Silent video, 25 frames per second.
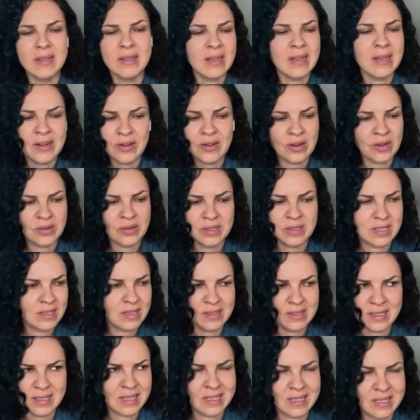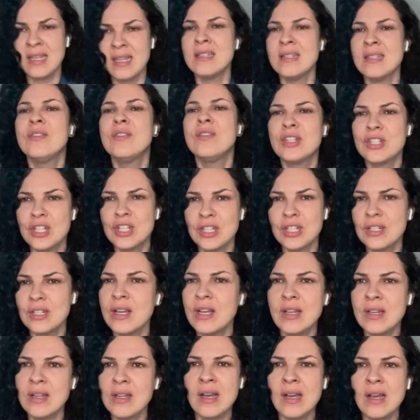I don't know. It's like science fiction.
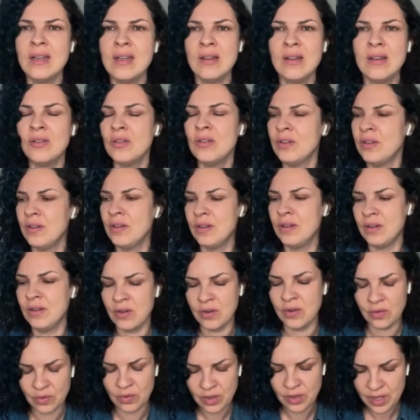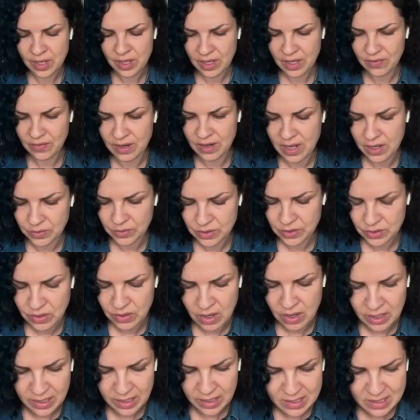I don't know even how to
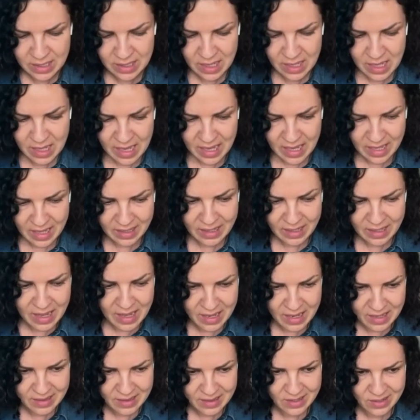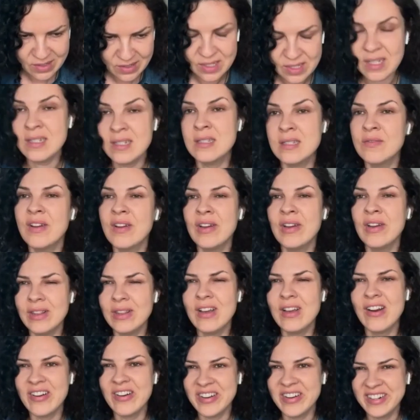call it. And yeah, and it's very
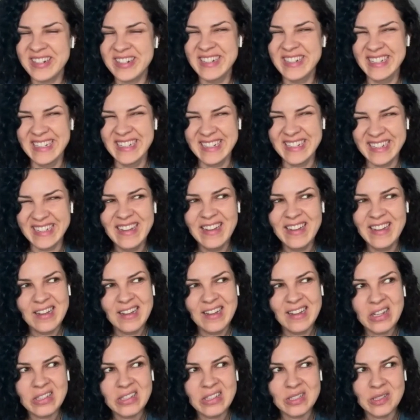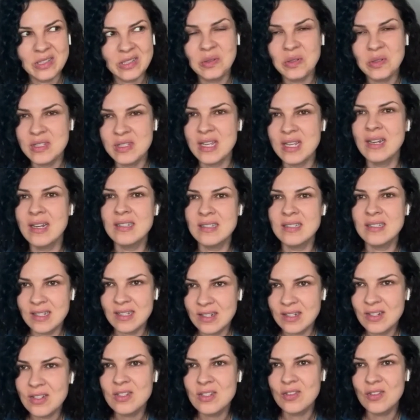dark. Although the sun is
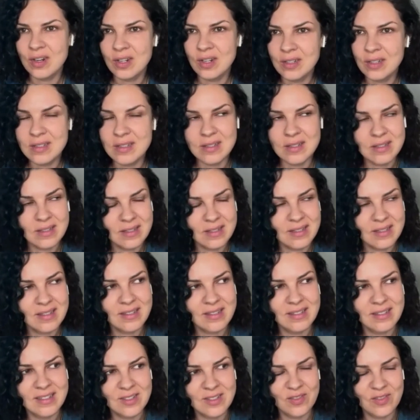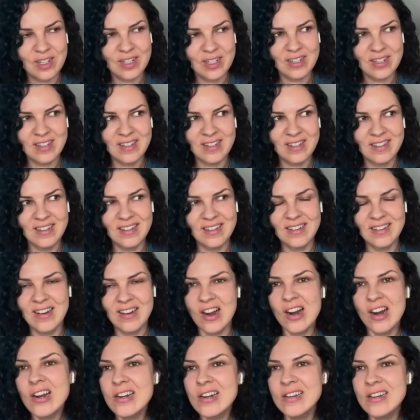in Israel is very
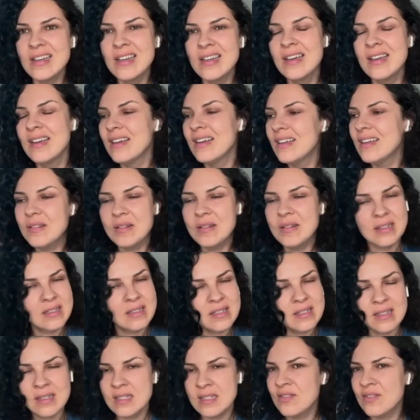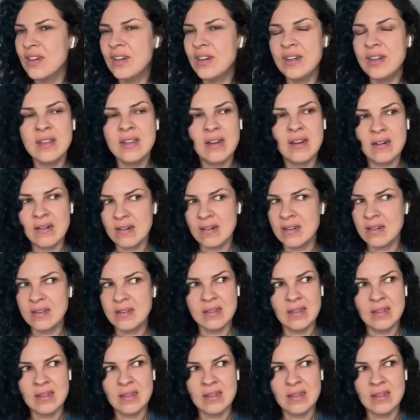hard. It's very dark.